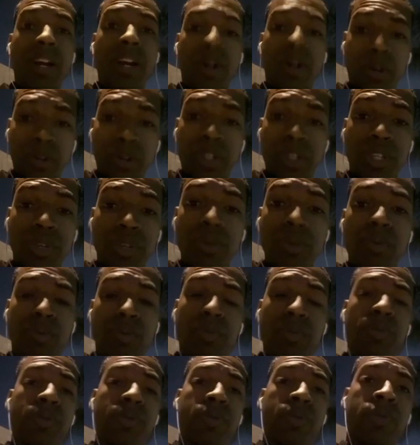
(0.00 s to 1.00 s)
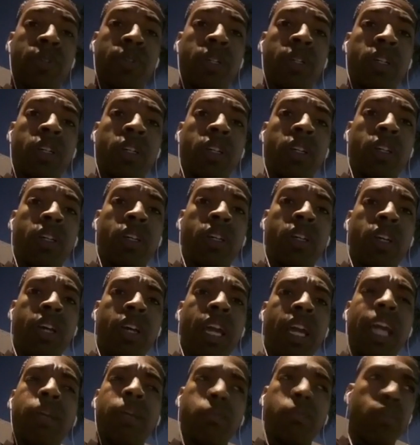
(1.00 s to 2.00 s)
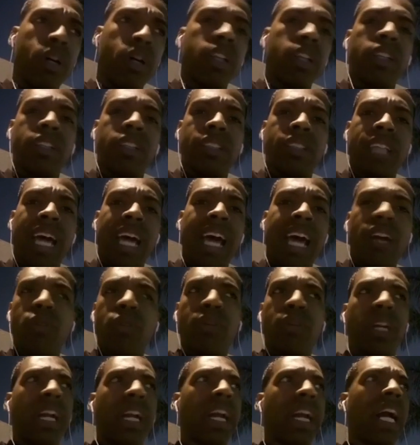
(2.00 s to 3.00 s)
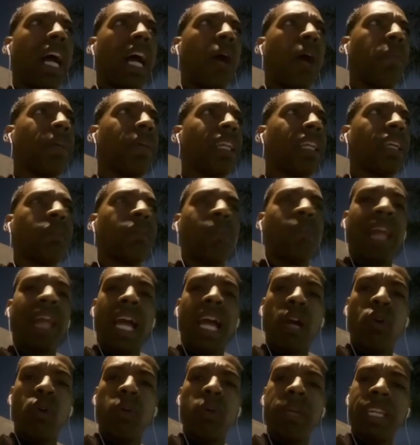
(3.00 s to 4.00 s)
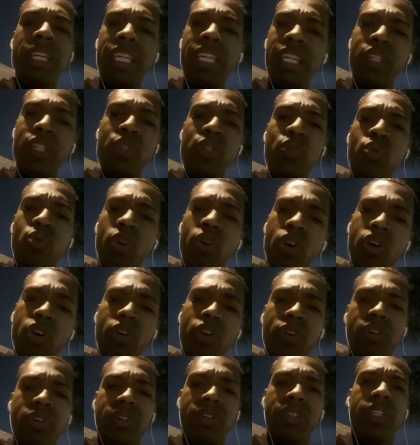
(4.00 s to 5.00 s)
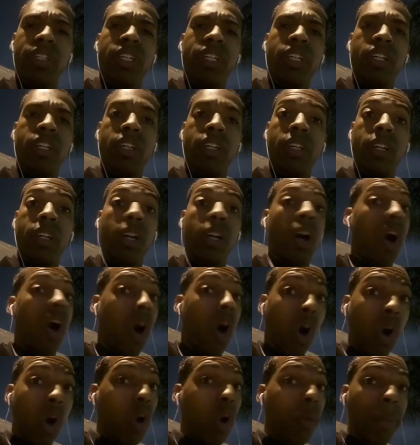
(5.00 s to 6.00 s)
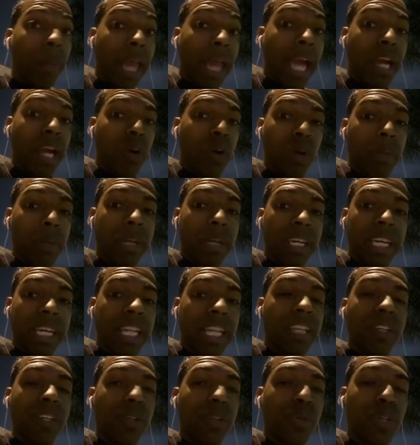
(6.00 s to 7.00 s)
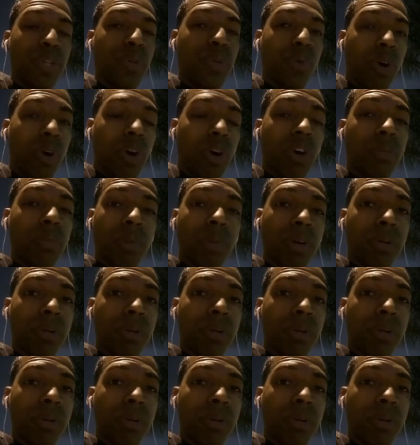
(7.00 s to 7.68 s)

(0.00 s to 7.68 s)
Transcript: you. And brothers, I don't care how many black women did you wrong. All black women didn't do you wrong, bro.